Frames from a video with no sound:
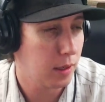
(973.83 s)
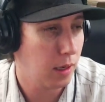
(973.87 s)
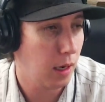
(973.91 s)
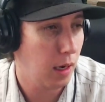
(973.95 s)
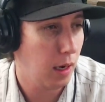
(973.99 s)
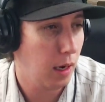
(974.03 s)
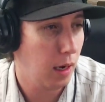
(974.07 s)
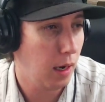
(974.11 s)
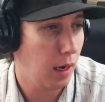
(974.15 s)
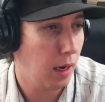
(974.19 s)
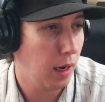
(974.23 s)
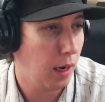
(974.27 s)

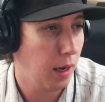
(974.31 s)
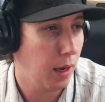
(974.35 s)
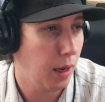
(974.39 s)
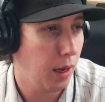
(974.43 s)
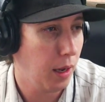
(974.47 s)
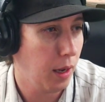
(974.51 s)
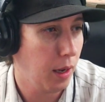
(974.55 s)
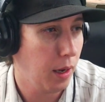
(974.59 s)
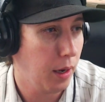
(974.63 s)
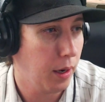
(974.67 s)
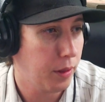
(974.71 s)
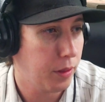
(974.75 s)

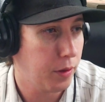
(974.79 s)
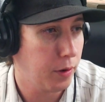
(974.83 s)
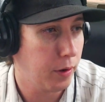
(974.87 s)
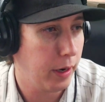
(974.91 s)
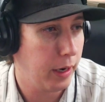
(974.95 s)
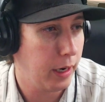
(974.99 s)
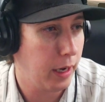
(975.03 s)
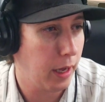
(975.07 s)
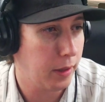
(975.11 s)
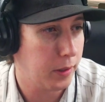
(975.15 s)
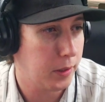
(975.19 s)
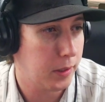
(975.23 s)

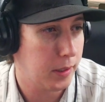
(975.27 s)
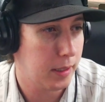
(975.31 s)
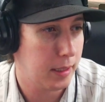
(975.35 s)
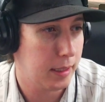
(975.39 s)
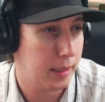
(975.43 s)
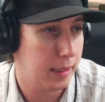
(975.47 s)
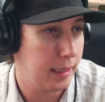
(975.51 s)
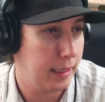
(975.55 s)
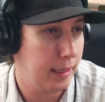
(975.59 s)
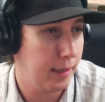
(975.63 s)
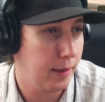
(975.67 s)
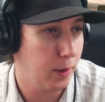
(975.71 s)
$30 a
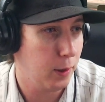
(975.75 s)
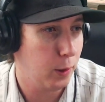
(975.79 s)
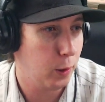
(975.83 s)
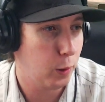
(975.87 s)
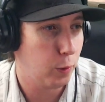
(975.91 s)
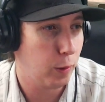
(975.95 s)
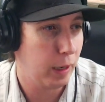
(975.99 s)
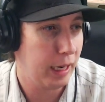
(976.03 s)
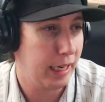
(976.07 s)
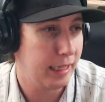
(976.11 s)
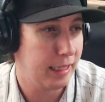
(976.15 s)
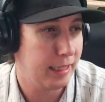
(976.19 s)
steal,
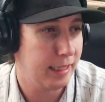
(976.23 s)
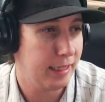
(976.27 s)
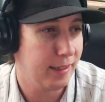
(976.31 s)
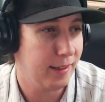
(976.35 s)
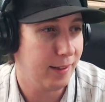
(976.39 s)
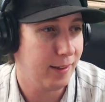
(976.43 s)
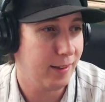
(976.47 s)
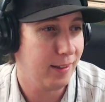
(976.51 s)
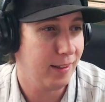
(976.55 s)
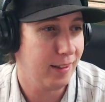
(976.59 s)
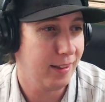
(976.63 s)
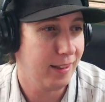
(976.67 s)
great
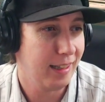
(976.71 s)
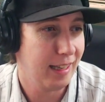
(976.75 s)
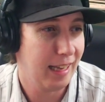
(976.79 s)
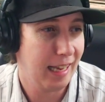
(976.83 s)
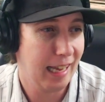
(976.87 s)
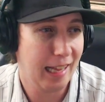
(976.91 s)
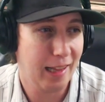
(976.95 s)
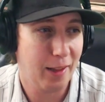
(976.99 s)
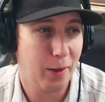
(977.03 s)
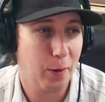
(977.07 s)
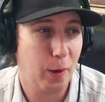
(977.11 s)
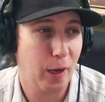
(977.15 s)
deal.
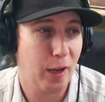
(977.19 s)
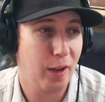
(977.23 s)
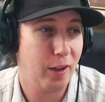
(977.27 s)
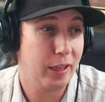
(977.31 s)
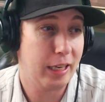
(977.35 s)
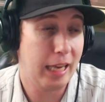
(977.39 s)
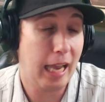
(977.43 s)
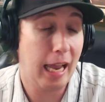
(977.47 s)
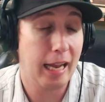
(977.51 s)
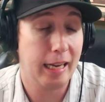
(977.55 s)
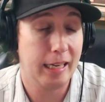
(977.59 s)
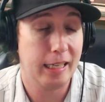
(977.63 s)
LOL.
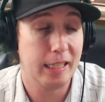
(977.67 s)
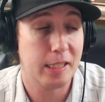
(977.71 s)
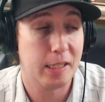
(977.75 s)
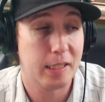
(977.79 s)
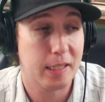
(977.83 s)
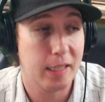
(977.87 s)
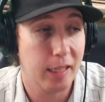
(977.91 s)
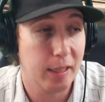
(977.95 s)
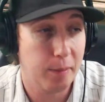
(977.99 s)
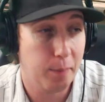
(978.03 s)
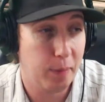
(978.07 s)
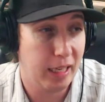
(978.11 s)
Yeah, it's
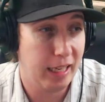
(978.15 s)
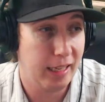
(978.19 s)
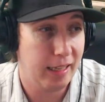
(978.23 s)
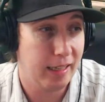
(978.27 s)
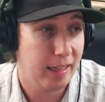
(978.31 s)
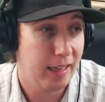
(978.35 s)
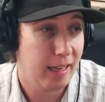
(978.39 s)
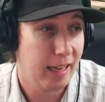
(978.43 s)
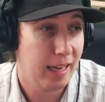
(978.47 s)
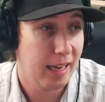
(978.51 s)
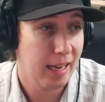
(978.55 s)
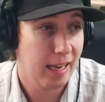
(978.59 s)
gonna be
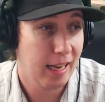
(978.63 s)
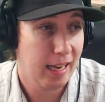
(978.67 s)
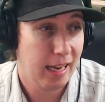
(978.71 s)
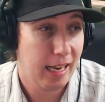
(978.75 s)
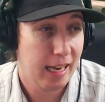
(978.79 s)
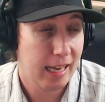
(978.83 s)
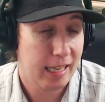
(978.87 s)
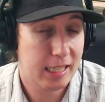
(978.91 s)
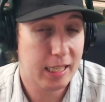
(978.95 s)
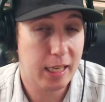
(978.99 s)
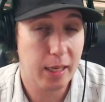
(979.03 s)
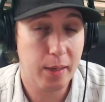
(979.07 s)

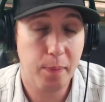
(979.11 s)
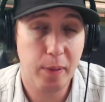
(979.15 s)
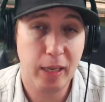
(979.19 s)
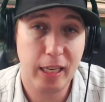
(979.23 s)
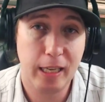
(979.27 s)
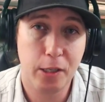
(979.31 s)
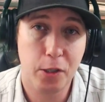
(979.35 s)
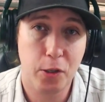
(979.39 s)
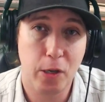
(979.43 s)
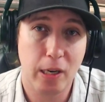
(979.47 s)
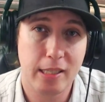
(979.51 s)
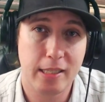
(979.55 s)

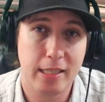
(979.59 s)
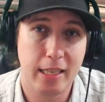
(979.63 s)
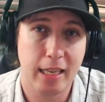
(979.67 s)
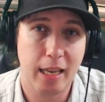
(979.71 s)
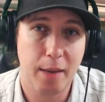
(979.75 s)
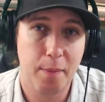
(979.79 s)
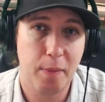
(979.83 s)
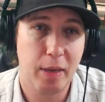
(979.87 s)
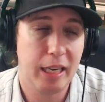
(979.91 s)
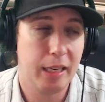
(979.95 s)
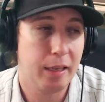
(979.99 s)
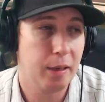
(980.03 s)
interesting.
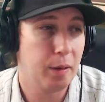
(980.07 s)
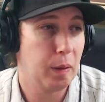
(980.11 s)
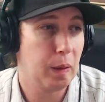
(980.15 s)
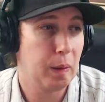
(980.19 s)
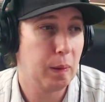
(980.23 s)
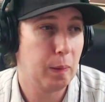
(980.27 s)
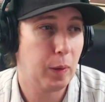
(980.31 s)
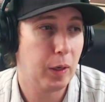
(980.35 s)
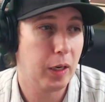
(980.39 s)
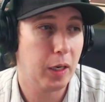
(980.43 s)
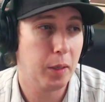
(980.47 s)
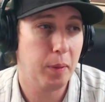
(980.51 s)
I mean,
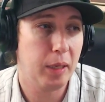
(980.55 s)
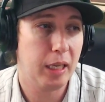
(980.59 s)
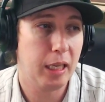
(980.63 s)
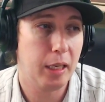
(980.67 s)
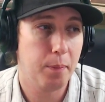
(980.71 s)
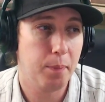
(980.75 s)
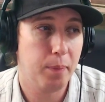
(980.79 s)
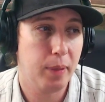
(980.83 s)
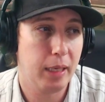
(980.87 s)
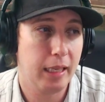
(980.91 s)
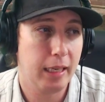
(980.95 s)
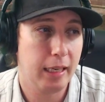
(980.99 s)
we're gonna be
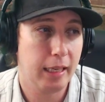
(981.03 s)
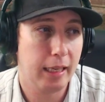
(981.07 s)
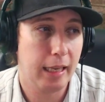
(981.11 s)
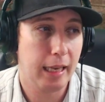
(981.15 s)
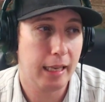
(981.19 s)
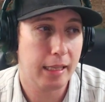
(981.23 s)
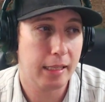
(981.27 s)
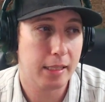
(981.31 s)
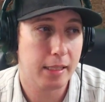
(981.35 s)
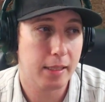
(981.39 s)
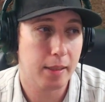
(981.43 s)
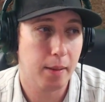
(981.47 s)
competing
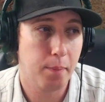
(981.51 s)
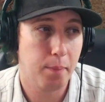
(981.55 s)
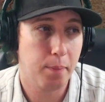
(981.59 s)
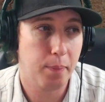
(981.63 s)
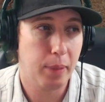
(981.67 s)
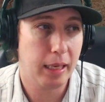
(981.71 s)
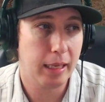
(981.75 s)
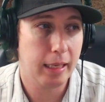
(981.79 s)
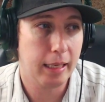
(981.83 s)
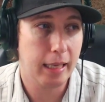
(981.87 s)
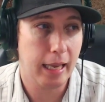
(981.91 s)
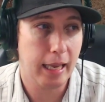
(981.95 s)
against some
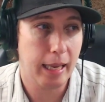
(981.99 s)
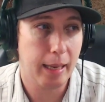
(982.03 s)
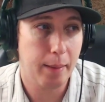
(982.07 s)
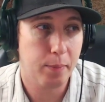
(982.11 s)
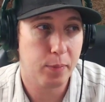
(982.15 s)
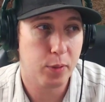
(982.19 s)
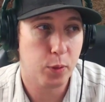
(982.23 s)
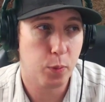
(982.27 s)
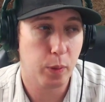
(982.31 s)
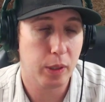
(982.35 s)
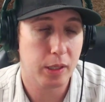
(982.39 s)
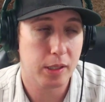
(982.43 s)
big
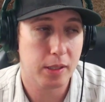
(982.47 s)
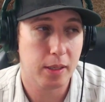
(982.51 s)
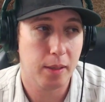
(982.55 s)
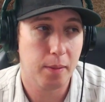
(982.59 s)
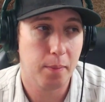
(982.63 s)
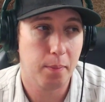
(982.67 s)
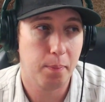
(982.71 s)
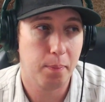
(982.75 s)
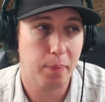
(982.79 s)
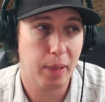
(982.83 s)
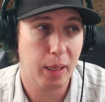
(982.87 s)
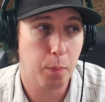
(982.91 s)
games with
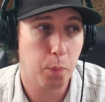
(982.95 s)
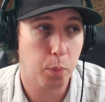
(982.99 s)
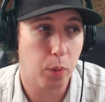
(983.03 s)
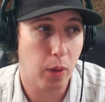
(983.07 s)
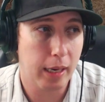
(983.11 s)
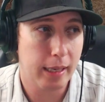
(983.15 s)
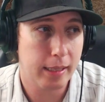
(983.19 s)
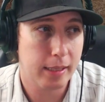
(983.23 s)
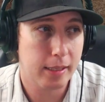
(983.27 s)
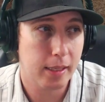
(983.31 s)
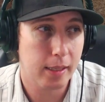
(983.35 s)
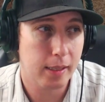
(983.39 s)
some big
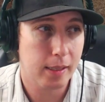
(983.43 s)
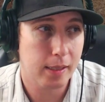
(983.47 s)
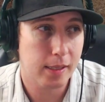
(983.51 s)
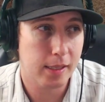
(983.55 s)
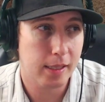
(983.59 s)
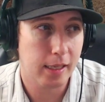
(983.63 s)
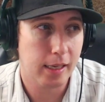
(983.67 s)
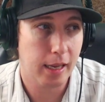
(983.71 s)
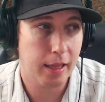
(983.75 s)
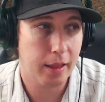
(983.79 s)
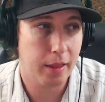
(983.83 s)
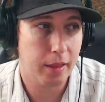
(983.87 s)
prices,
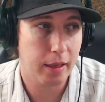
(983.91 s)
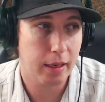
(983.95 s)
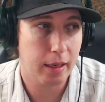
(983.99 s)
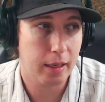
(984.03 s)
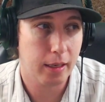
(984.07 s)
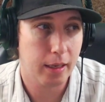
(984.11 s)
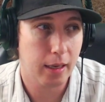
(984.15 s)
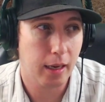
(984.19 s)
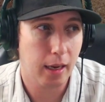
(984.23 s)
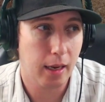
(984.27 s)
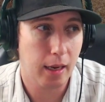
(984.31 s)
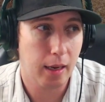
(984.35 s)
and I
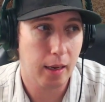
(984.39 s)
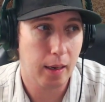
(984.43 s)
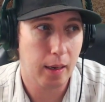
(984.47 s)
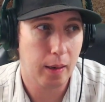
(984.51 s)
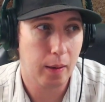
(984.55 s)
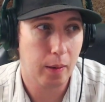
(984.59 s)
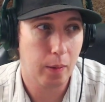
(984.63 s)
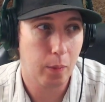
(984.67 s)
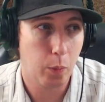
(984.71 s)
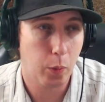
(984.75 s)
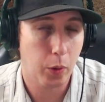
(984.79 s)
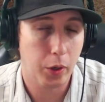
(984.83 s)
think
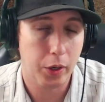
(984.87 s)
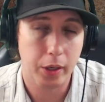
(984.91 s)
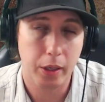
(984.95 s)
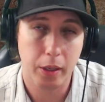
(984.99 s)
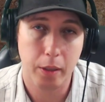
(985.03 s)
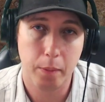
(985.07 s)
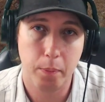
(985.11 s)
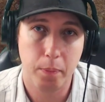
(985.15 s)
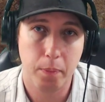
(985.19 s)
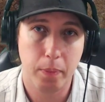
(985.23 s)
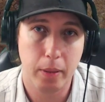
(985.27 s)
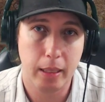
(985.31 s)
we're
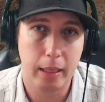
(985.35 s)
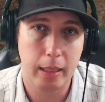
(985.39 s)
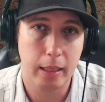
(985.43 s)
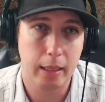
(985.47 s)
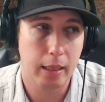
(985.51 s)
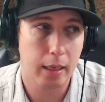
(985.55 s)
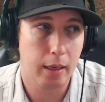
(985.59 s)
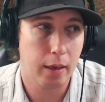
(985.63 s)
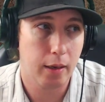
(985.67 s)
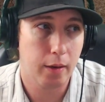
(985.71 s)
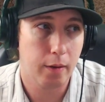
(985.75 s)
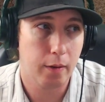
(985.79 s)
gonna be
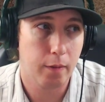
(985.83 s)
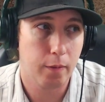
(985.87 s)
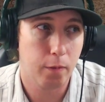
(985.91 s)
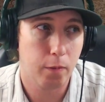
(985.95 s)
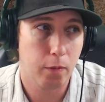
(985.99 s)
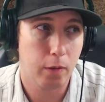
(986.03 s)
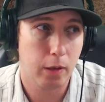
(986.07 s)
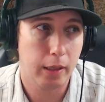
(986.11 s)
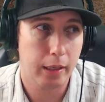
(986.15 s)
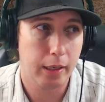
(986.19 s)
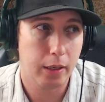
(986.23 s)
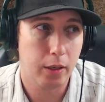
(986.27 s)
a
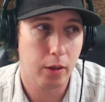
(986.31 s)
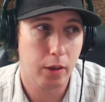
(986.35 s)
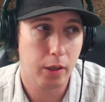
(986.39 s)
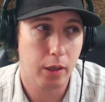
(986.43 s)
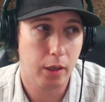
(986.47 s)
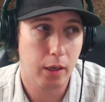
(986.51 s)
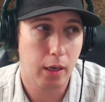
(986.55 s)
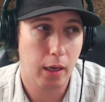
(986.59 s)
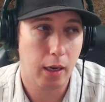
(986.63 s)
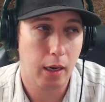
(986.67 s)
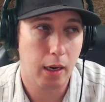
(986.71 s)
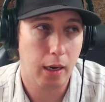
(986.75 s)
really
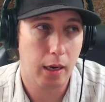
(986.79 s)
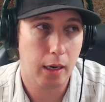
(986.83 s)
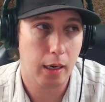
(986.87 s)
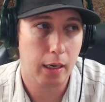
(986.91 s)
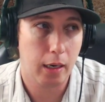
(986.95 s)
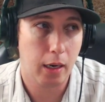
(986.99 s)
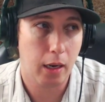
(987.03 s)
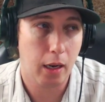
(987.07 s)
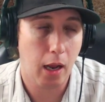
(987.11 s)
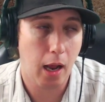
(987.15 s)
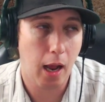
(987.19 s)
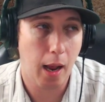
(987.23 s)
good
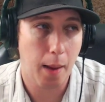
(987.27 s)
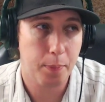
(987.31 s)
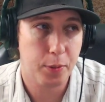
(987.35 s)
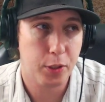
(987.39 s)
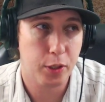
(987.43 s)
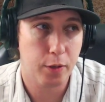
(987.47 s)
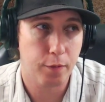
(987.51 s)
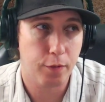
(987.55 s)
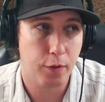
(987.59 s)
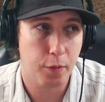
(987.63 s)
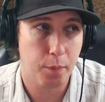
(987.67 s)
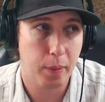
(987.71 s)

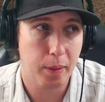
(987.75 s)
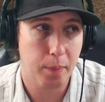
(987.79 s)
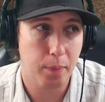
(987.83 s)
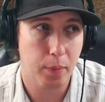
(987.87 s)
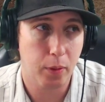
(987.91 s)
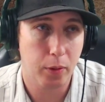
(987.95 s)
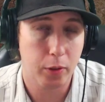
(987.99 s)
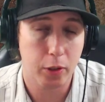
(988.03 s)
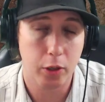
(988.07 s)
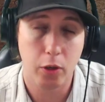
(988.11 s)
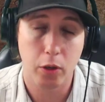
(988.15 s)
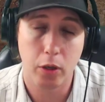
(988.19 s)
option for
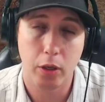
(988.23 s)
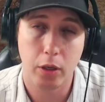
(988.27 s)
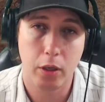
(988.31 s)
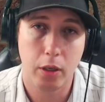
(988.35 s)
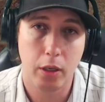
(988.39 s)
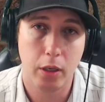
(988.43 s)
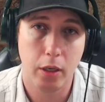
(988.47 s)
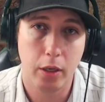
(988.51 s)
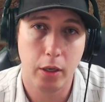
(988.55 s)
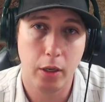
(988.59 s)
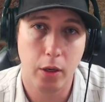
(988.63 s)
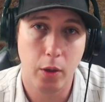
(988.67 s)
people. You're
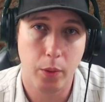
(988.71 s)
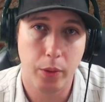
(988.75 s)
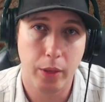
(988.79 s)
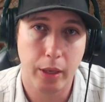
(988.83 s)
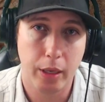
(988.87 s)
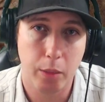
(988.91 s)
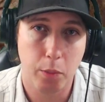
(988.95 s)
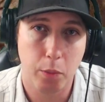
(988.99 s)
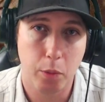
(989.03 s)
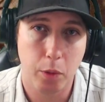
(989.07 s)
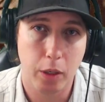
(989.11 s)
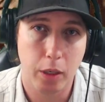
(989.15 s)
gonna know
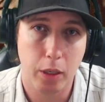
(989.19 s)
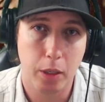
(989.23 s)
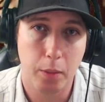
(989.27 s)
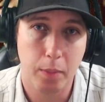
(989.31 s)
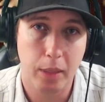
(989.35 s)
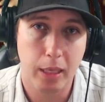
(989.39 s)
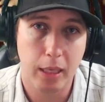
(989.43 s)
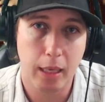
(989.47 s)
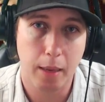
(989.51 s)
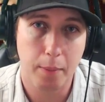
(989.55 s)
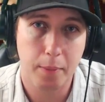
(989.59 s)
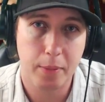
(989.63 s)
that we're gonna
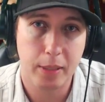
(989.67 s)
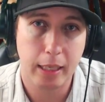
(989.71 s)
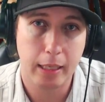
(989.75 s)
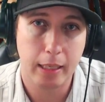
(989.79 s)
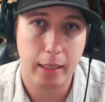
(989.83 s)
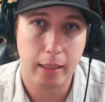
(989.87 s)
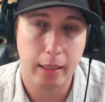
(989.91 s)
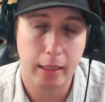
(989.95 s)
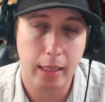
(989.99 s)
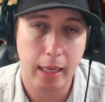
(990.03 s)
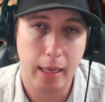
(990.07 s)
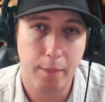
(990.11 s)
be
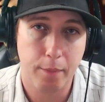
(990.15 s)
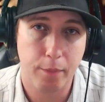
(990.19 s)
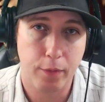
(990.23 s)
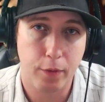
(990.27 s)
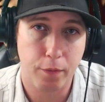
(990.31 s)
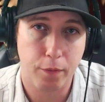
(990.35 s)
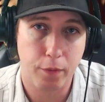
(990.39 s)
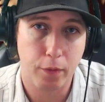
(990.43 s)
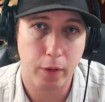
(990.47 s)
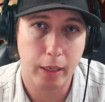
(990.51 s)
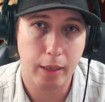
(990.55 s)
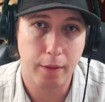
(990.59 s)
updating the game for
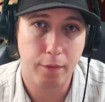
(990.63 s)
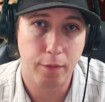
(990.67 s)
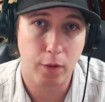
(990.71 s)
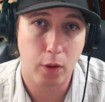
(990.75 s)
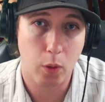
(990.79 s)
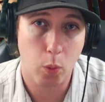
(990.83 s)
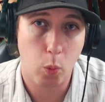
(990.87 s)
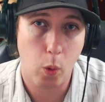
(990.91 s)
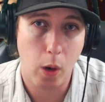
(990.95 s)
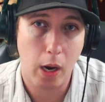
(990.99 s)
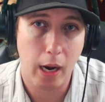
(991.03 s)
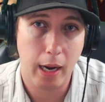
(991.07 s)
free for
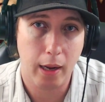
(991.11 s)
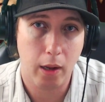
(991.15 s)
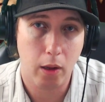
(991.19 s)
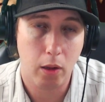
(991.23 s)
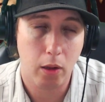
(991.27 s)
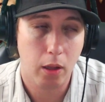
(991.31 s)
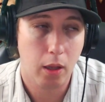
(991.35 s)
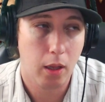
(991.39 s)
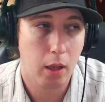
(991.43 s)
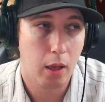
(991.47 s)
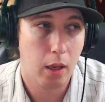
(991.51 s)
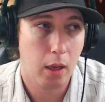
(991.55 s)
a
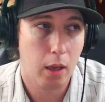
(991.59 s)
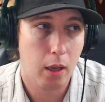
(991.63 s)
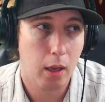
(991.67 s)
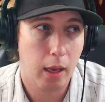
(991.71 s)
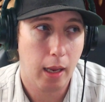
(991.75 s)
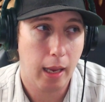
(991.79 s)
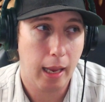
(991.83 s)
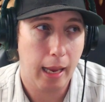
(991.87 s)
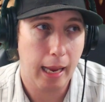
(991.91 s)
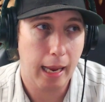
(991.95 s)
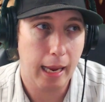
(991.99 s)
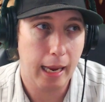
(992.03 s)
while,
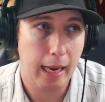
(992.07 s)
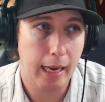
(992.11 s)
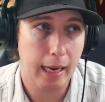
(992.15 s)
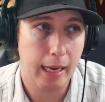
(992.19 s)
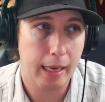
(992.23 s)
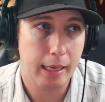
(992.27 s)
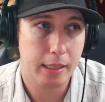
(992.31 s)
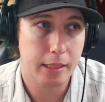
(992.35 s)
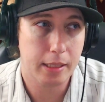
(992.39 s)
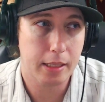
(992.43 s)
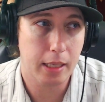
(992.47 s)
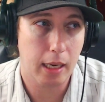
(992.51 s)

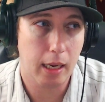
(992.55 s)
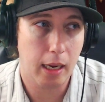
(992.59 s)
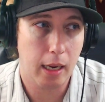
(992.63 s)
and